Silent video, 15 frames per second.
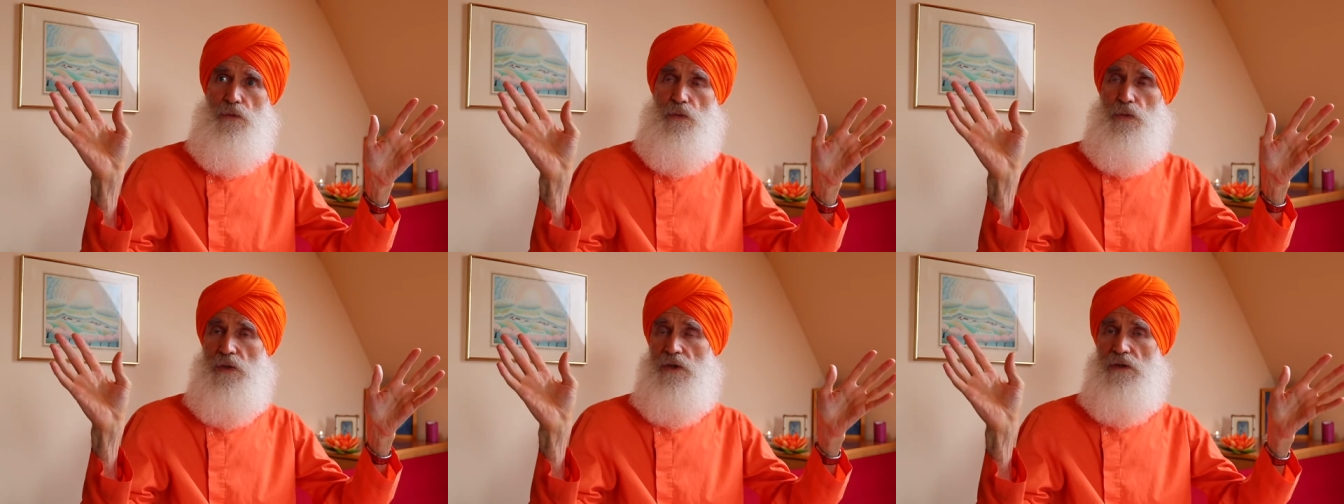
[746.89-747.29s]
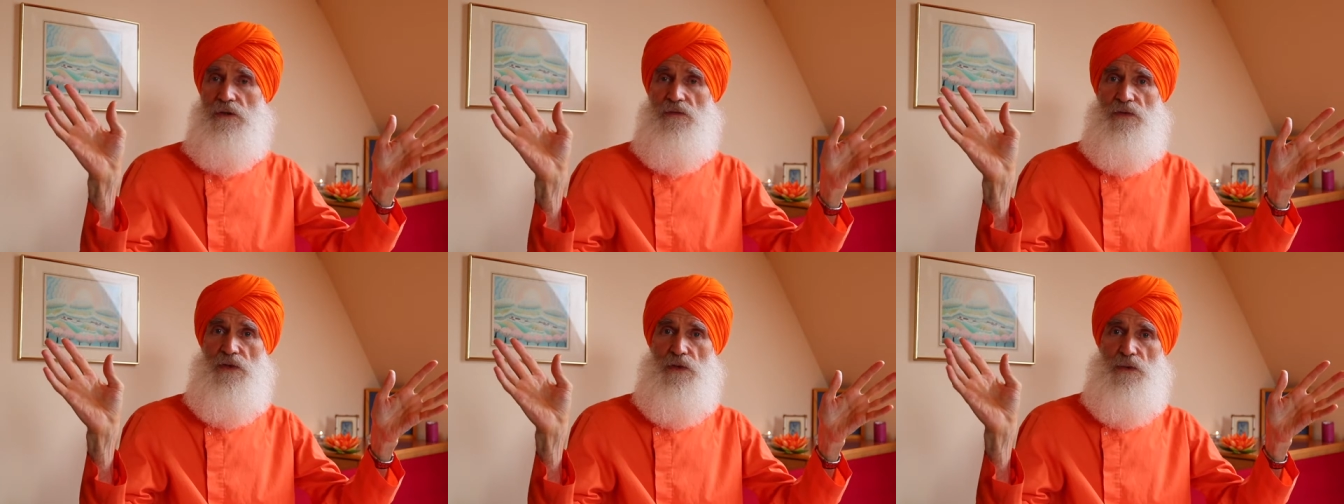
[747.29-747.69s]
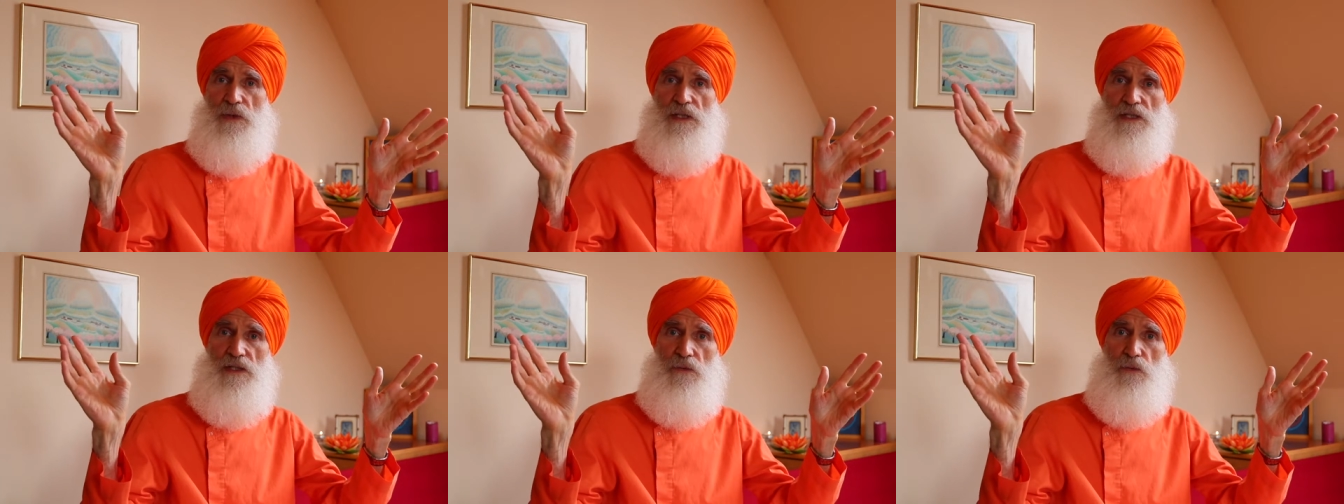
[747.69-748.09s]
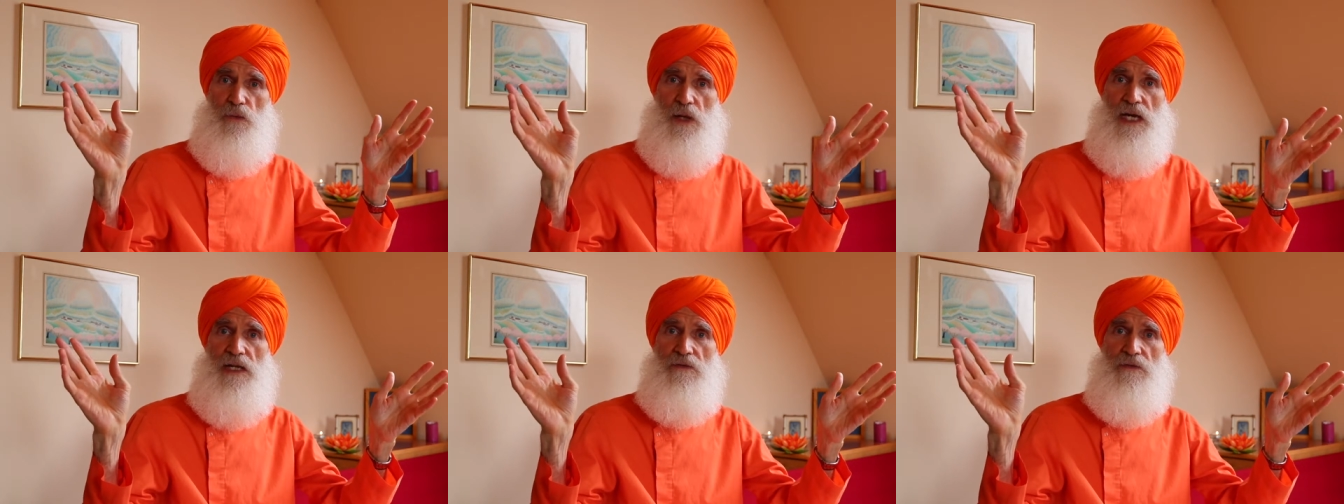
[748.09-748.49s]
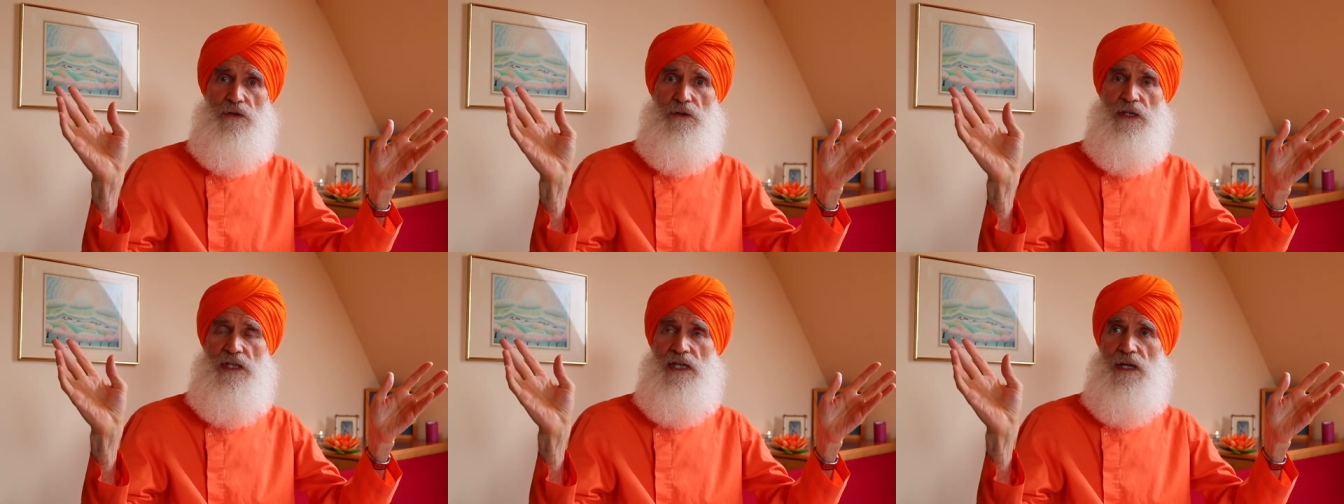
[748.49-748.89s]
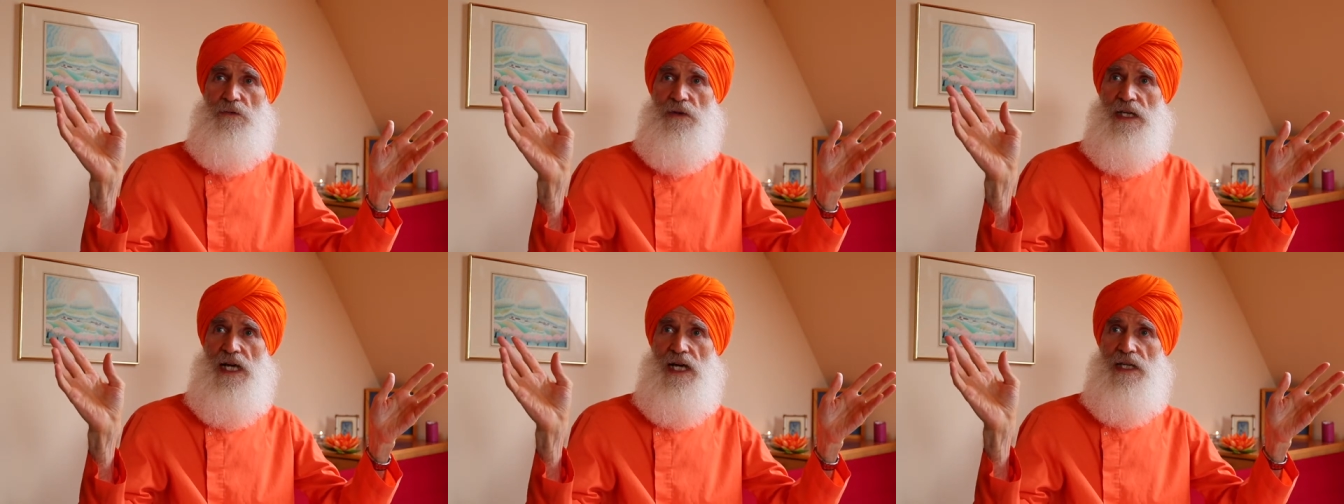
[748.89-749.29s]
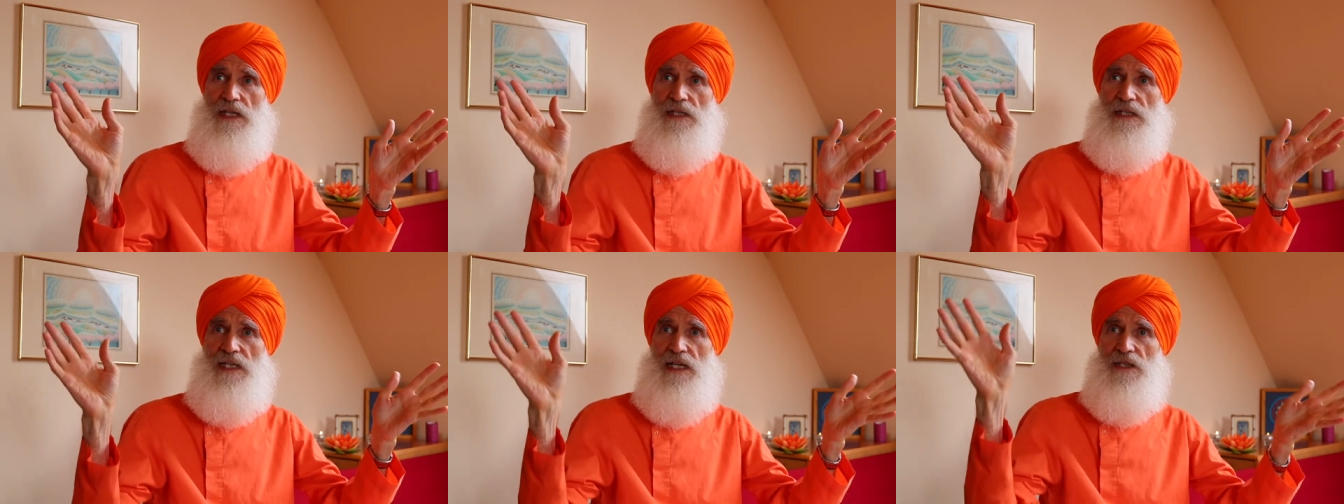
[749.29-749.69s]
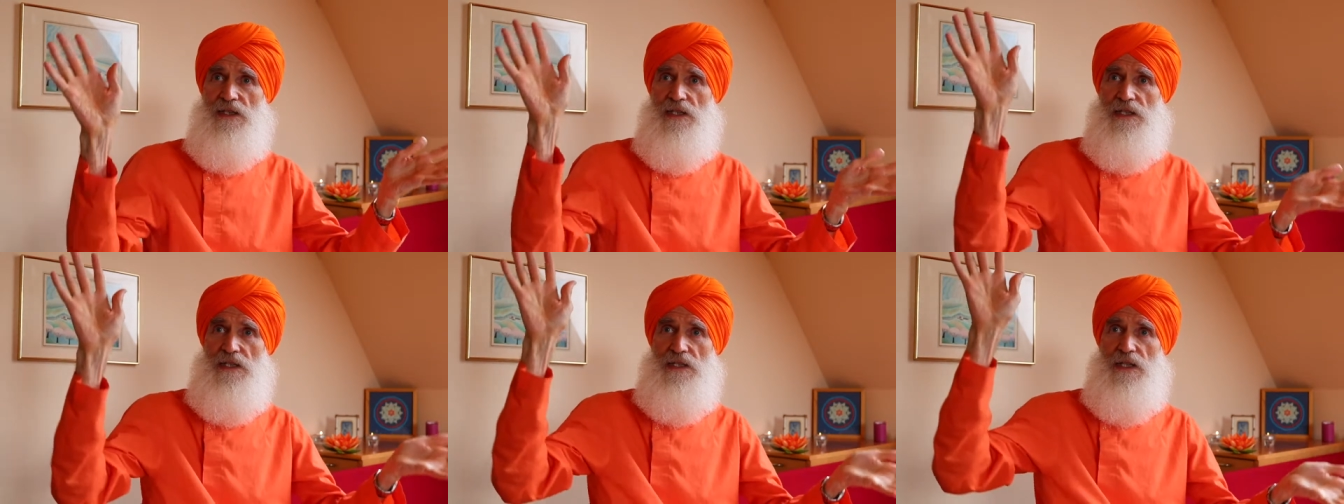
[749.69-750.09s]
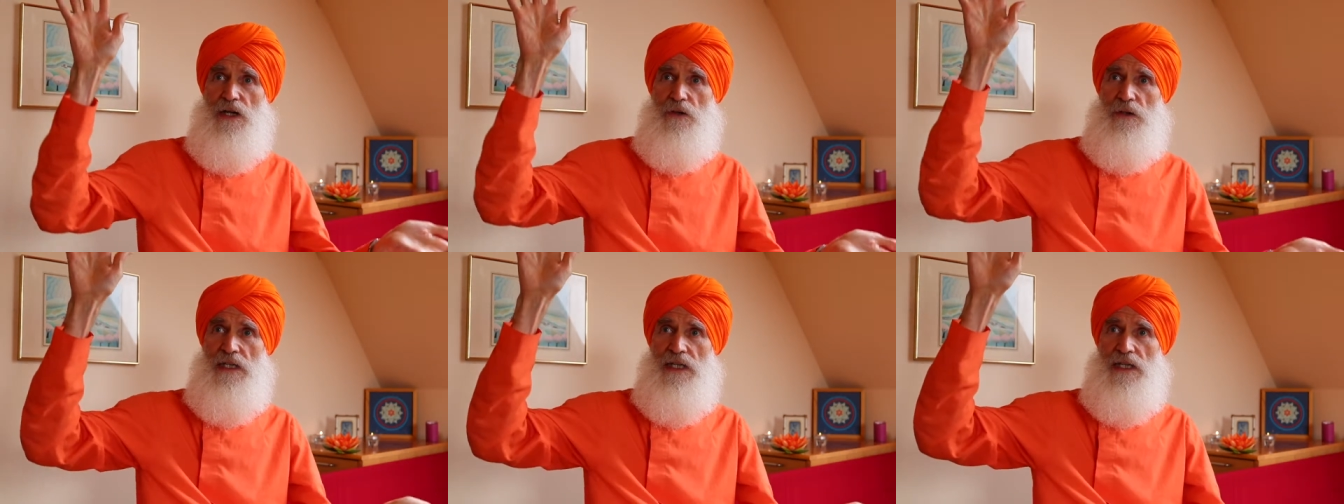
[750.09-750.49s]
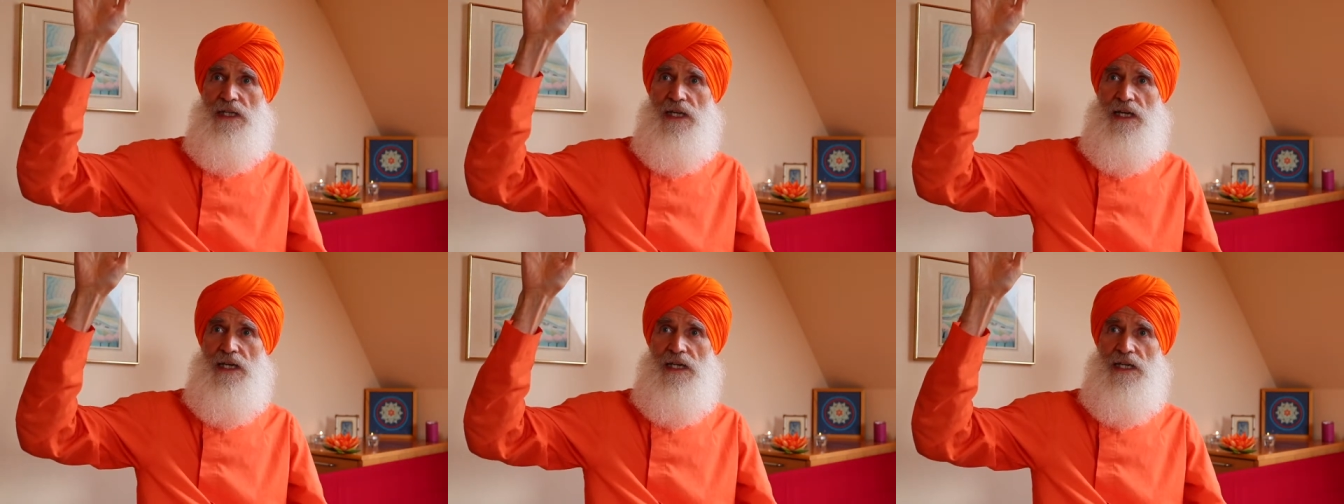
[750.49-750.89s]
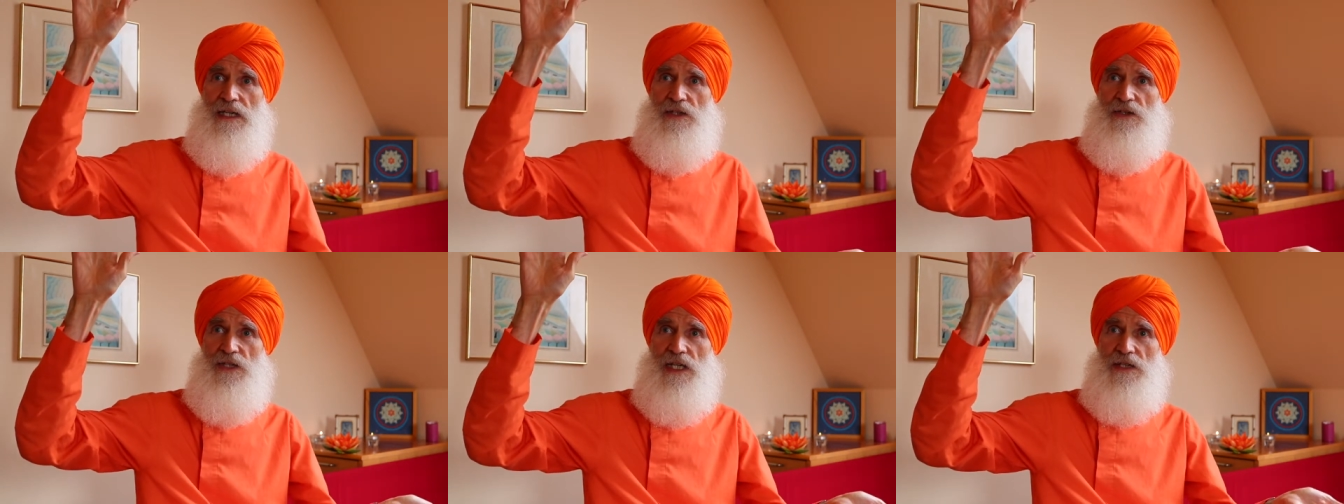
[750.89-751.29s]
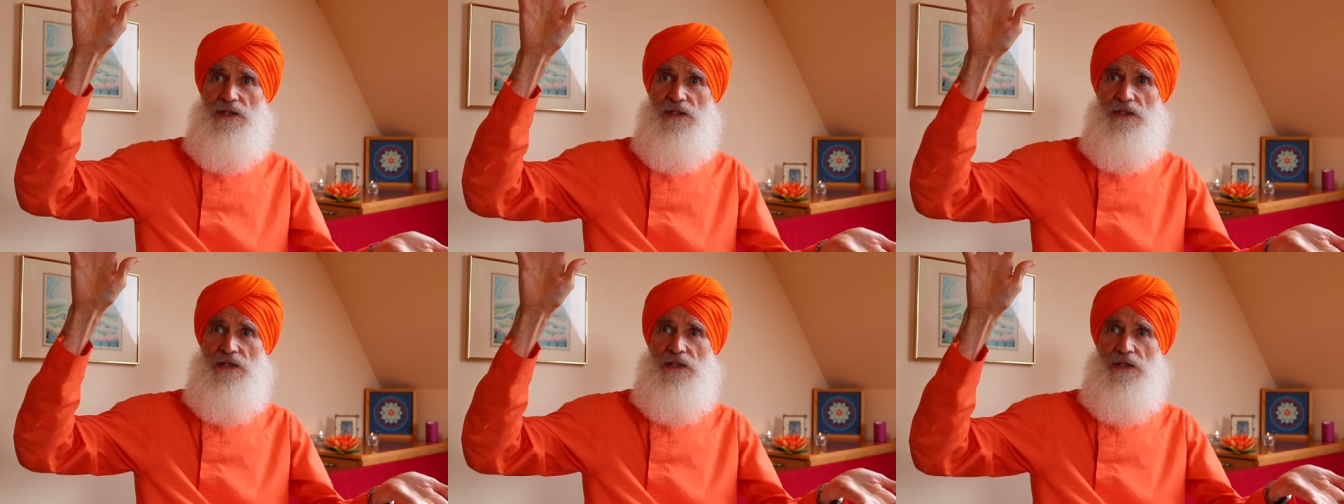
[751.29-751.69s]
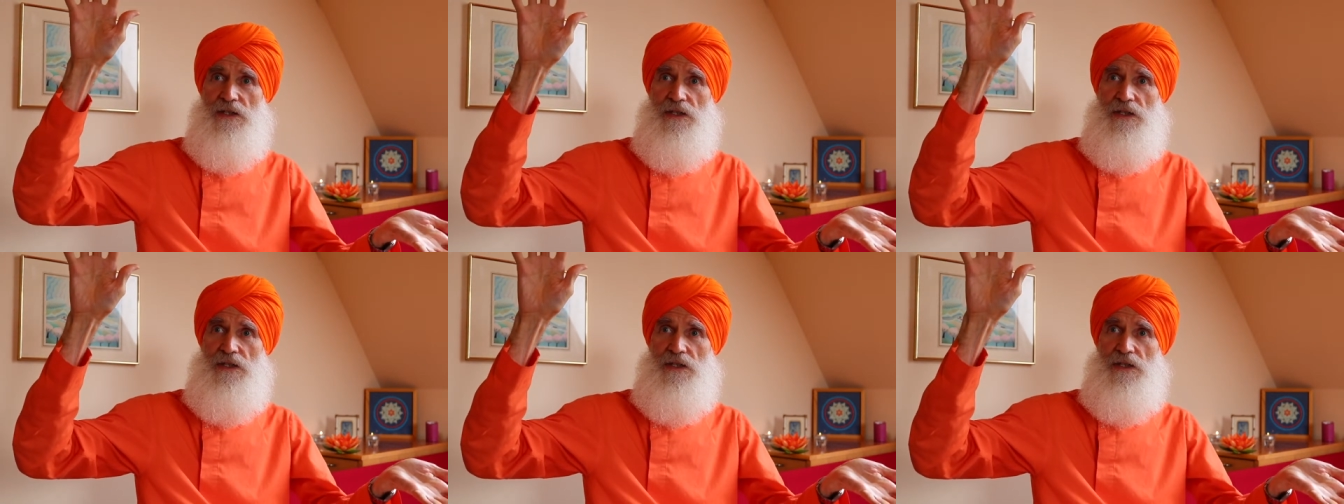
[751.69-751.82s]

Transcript: worldview, it's a way of looking at reality, and slowly it just